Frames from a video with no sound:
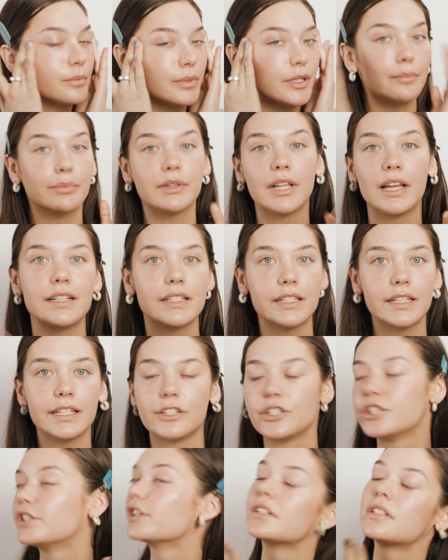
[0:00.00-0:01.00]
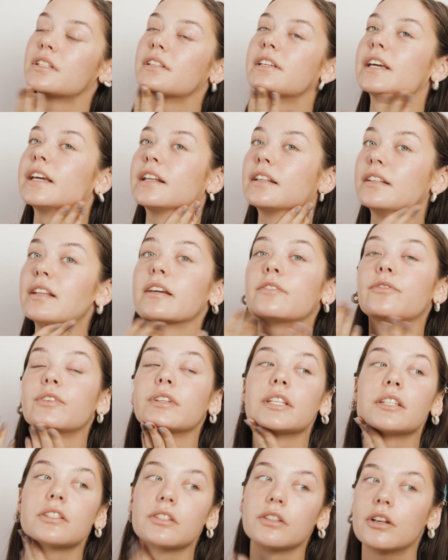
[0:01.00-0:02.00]
to be blended into your skin, like for
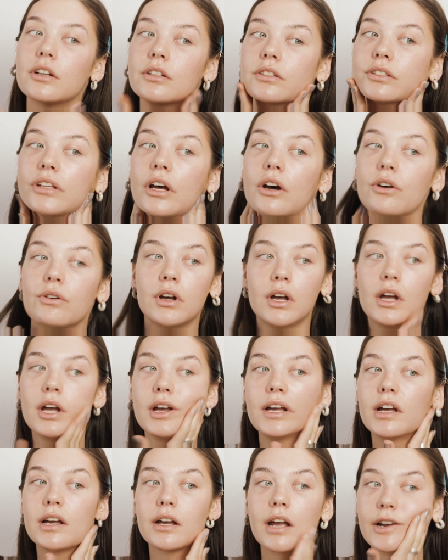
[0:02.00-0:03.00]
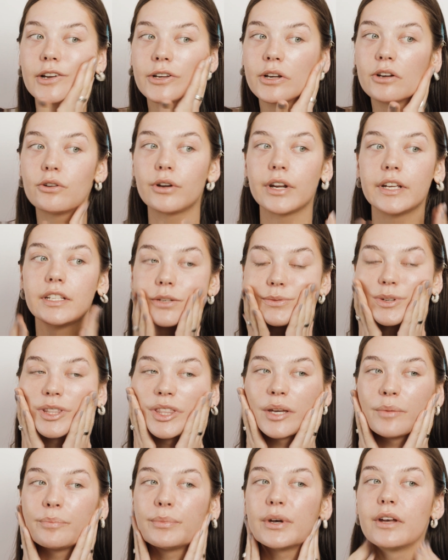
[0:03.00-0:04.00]
this look, so kind of go crazy
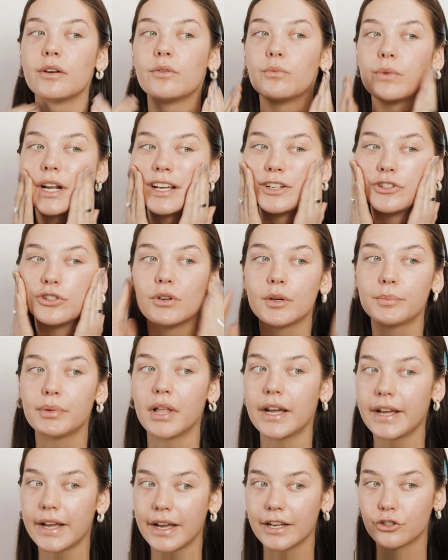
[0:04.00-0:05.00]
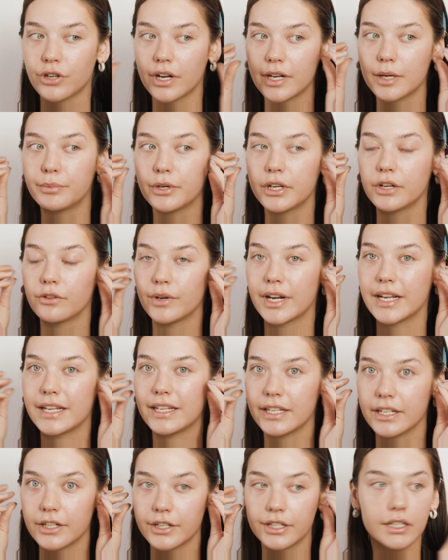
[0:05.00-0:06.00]
with it, but when I do apply it, I try to put it right
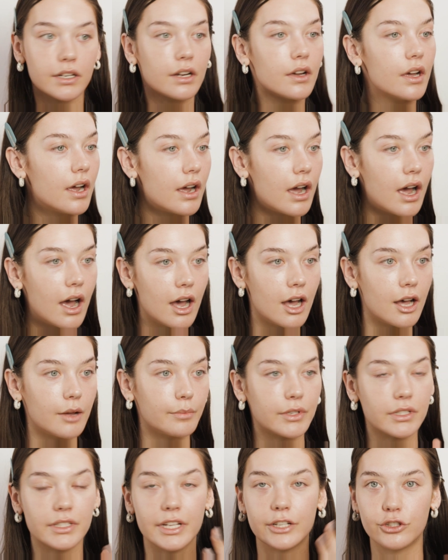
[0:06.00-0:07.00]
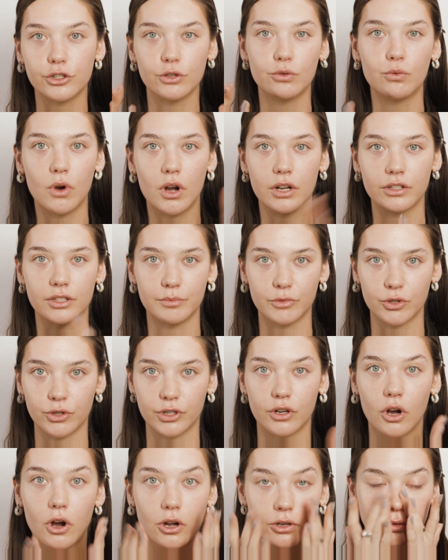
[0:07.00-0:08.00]
here, because I do want some
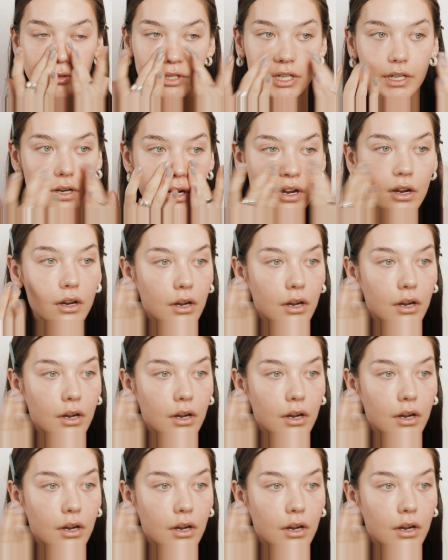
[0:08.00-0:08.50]
sort of contour.